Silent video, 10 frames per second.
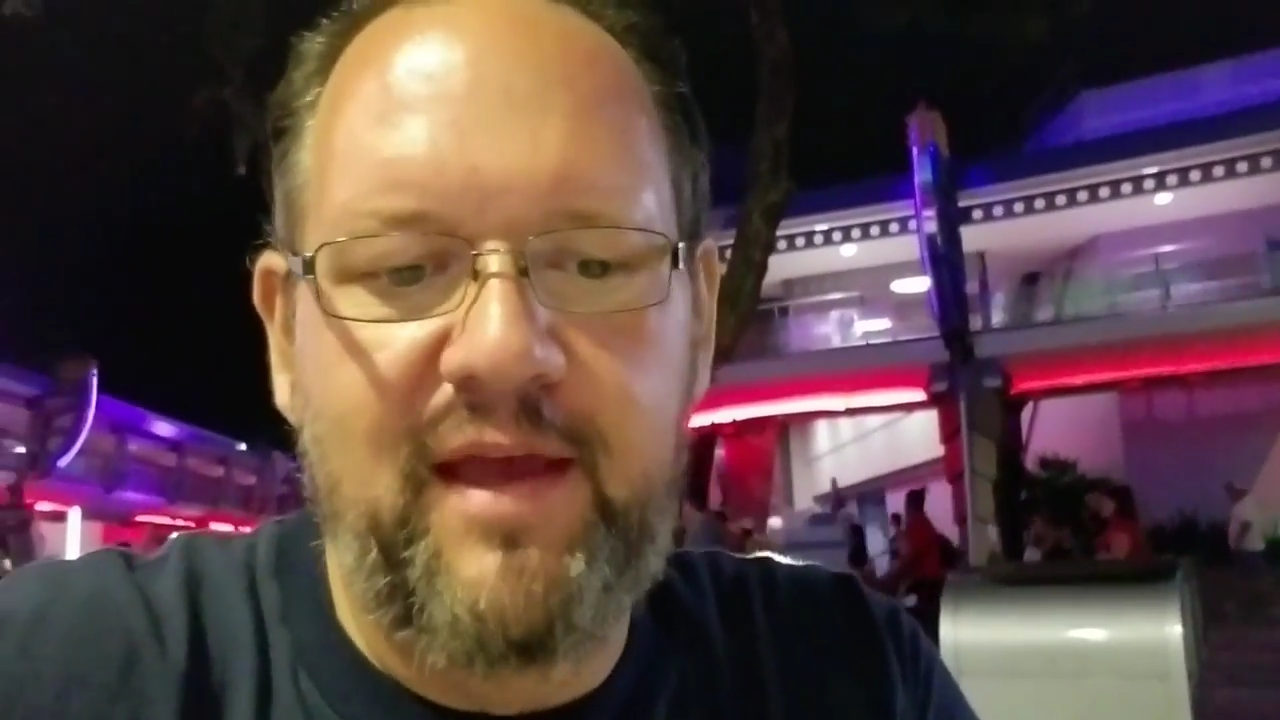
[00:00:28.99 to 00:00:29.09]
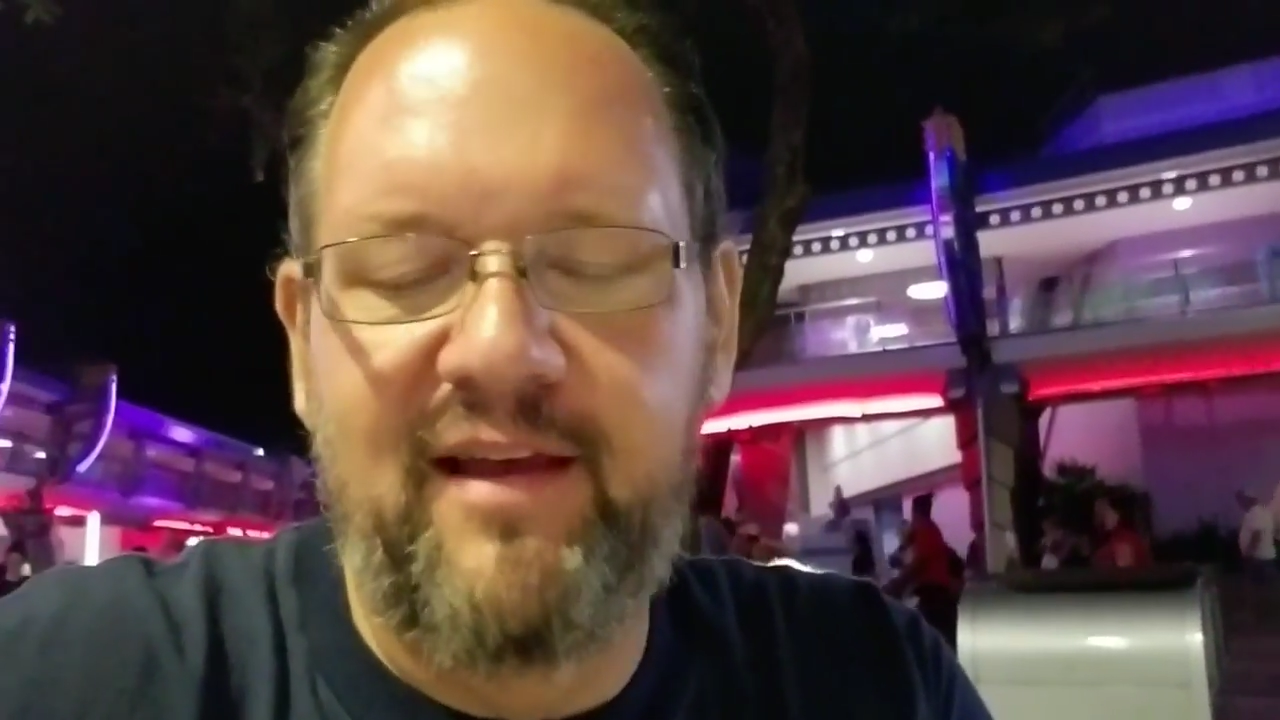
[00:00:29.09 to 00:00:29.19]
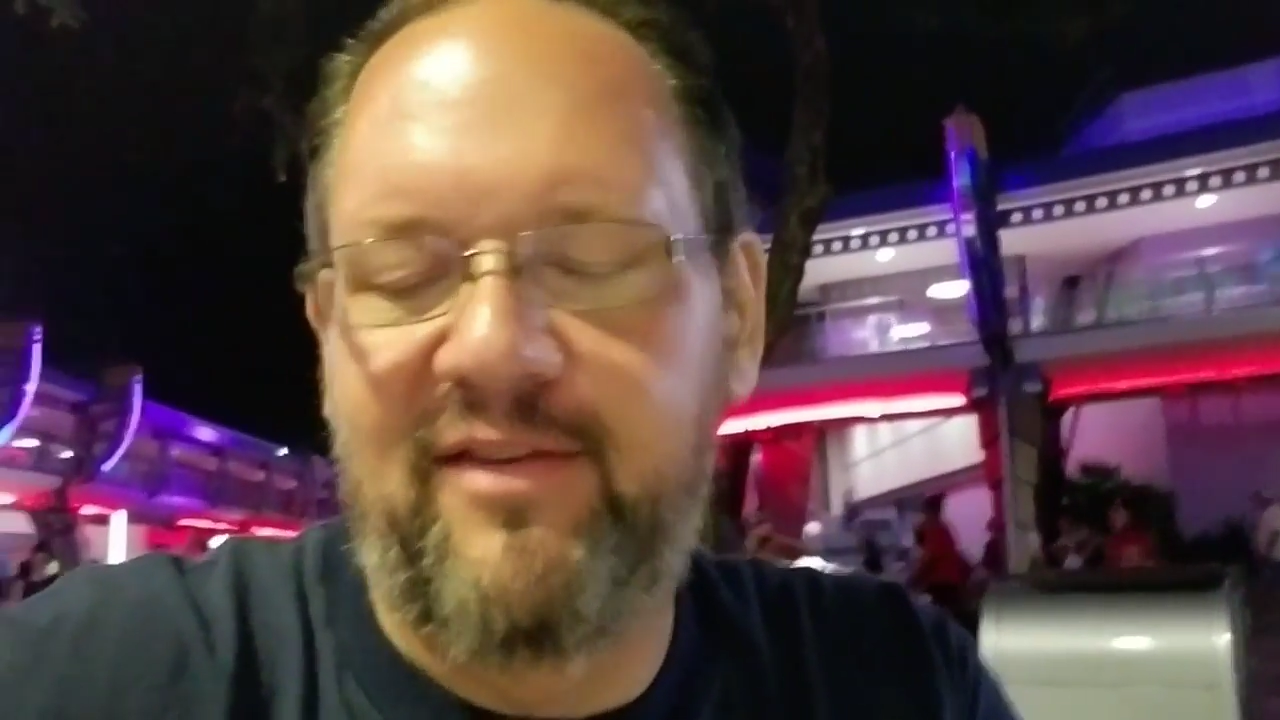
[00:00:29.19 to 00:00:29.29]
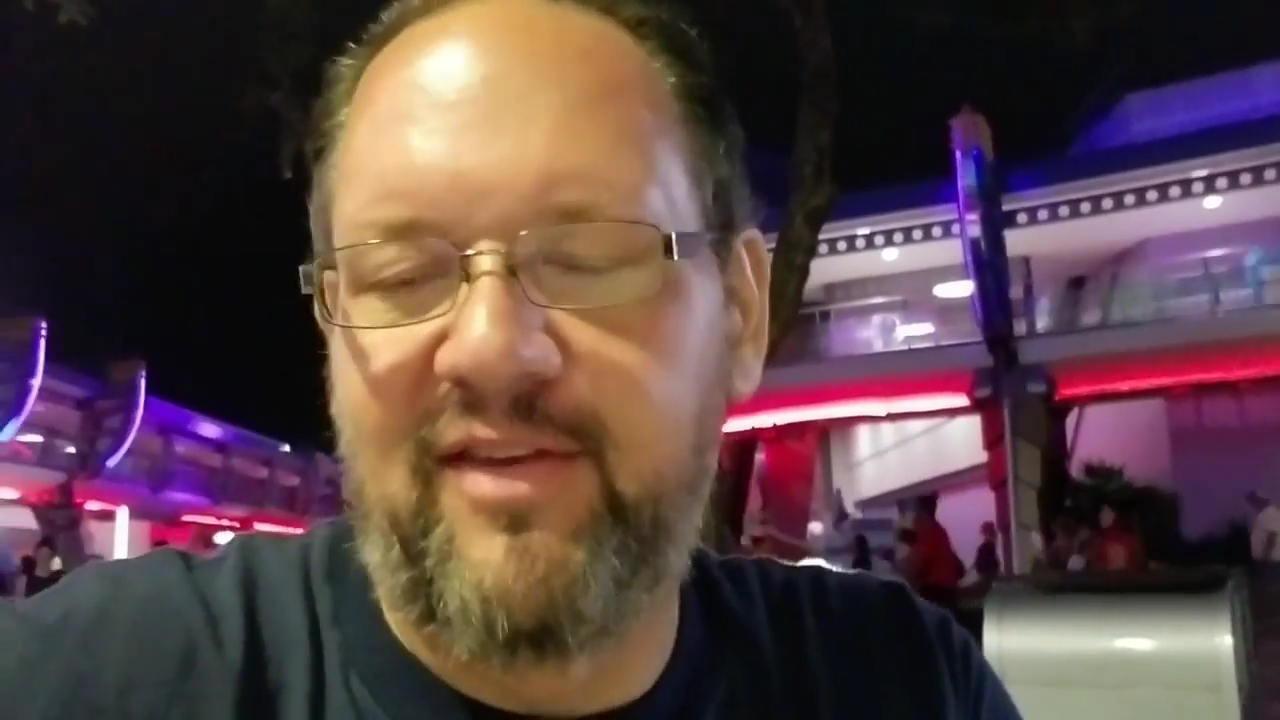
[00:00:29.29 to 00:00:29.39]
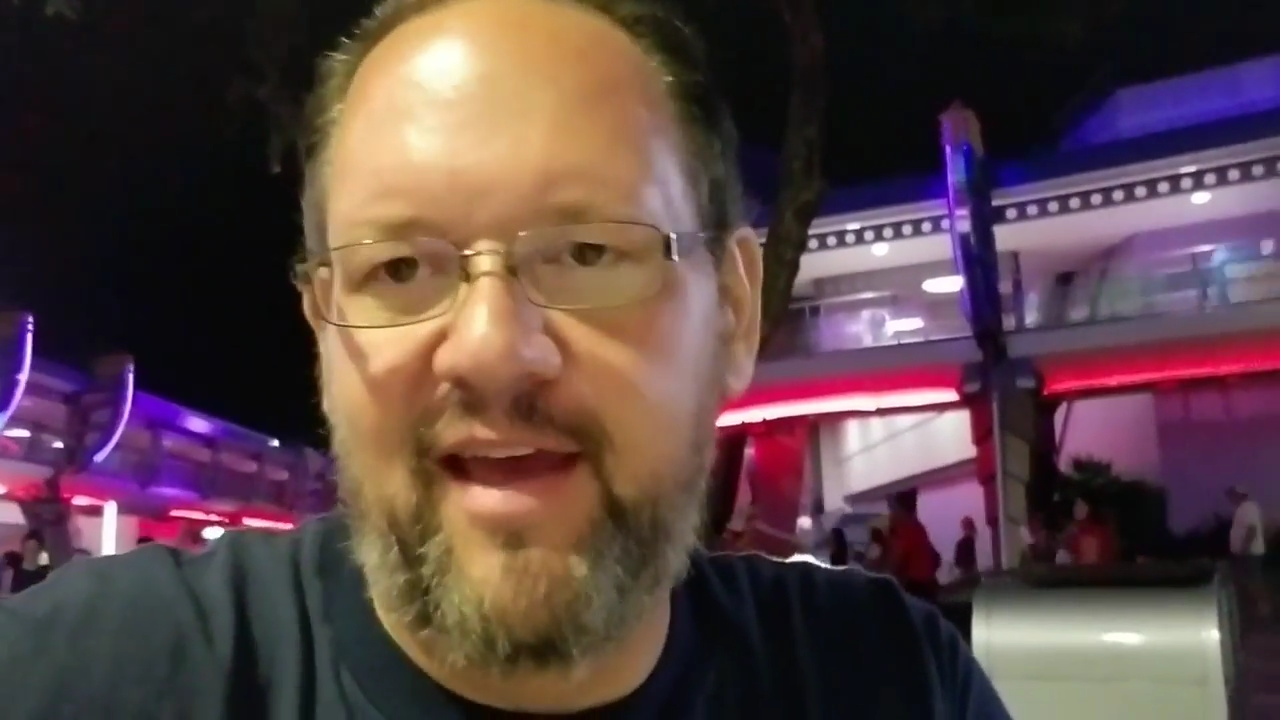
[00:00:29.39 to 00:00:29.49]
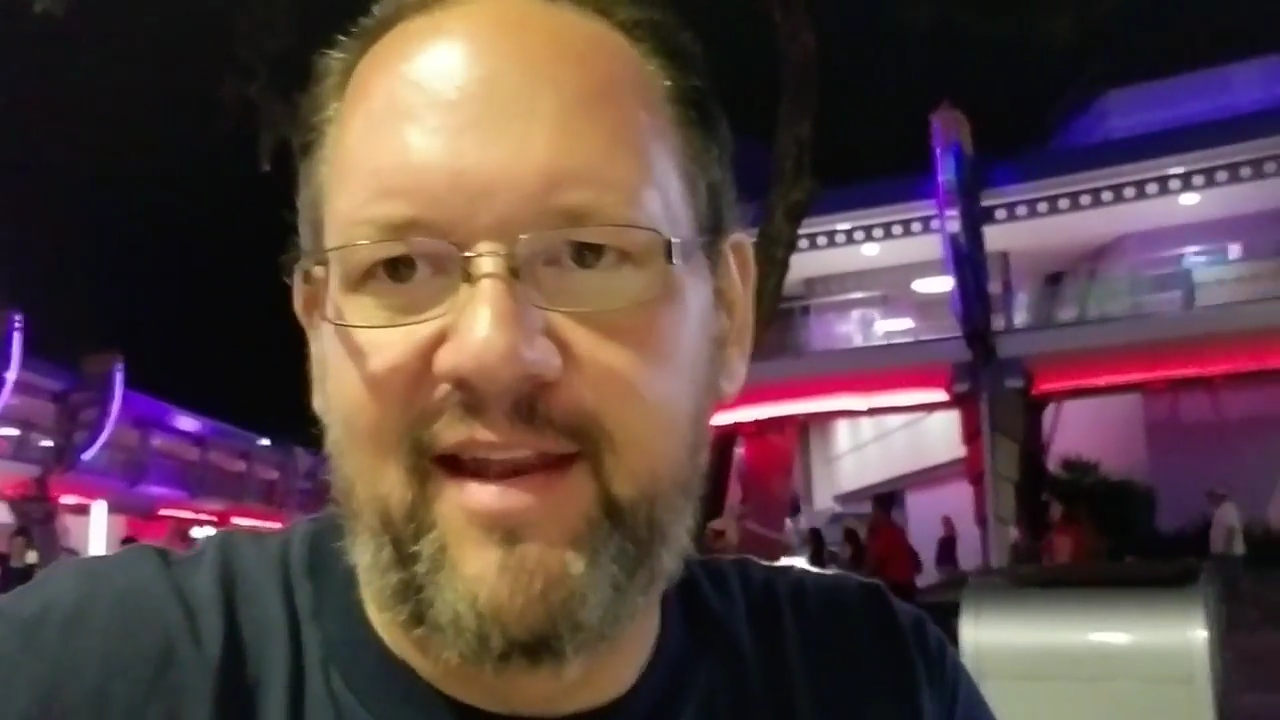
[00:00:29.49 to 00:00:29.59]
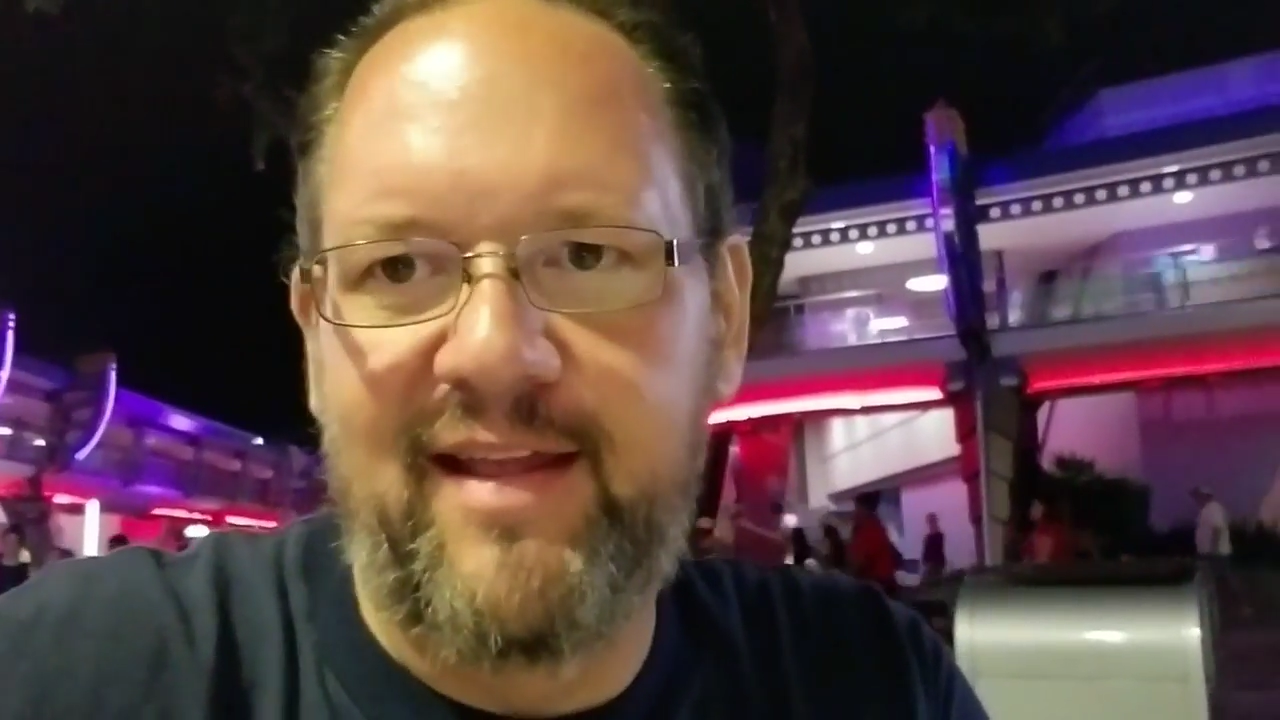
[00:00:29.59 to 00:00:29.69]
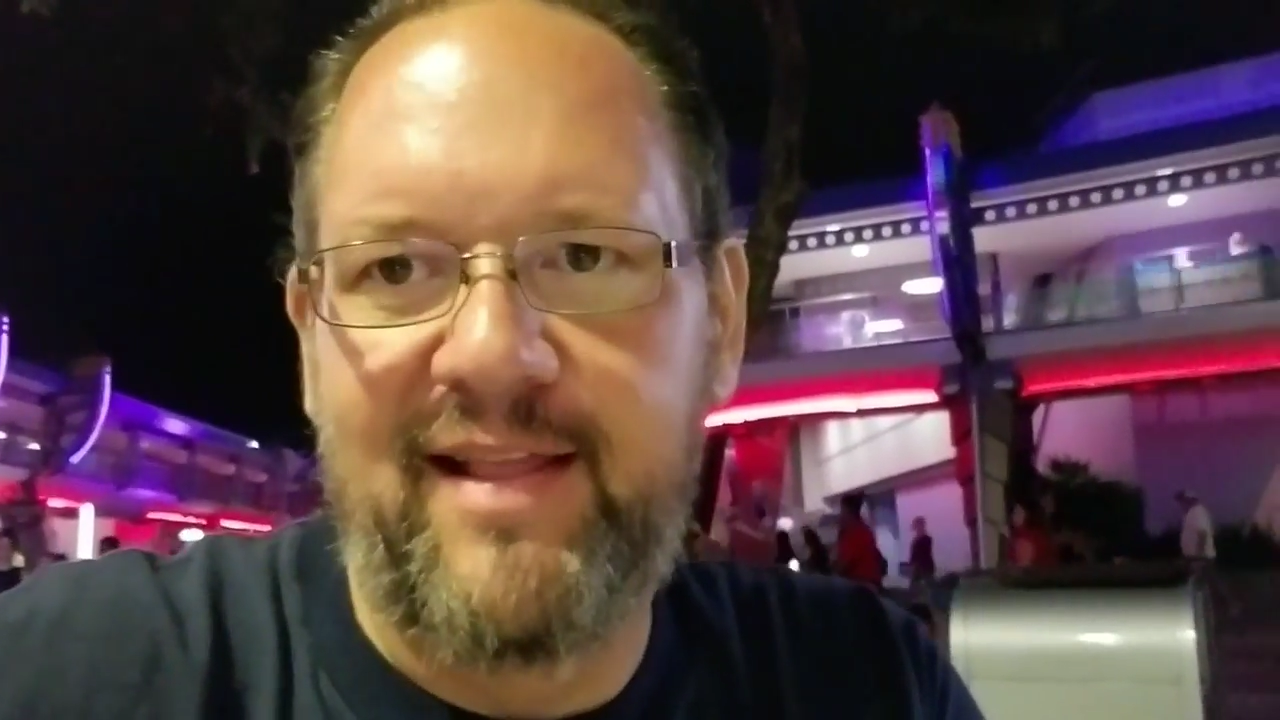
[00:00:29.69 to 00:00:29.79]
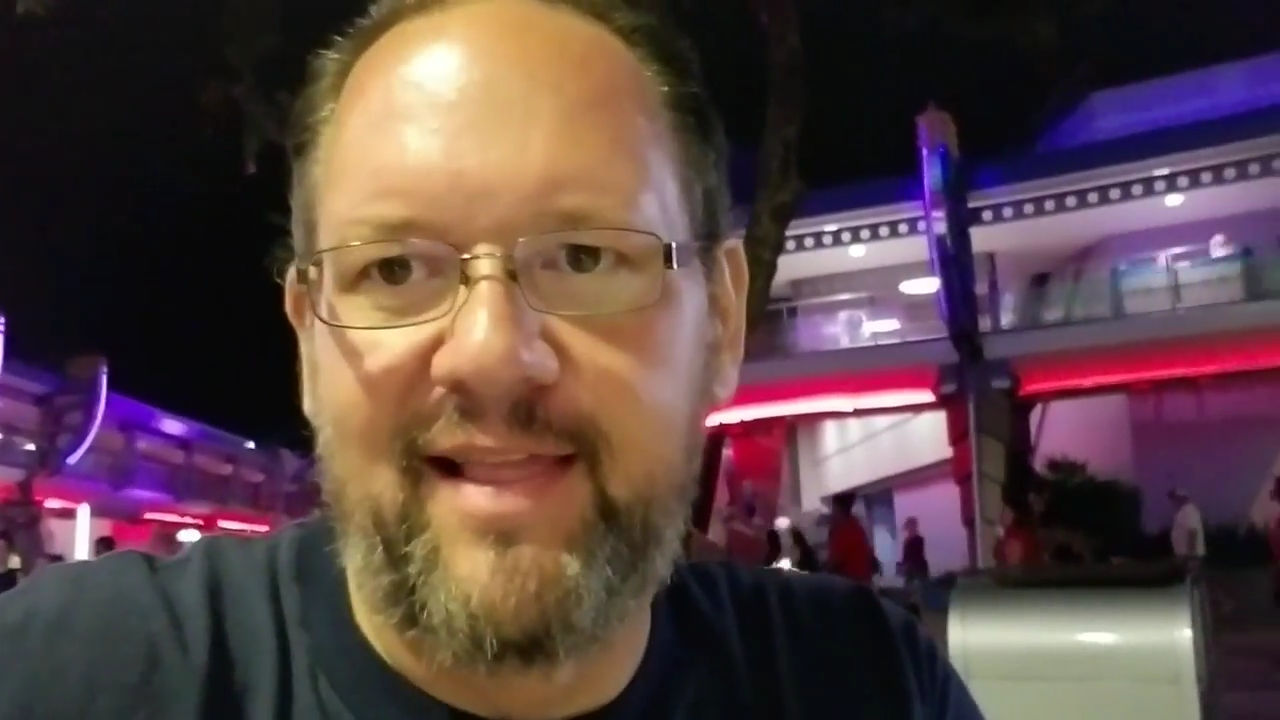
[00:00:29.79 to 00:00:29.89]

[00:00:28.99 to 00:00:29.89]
being said,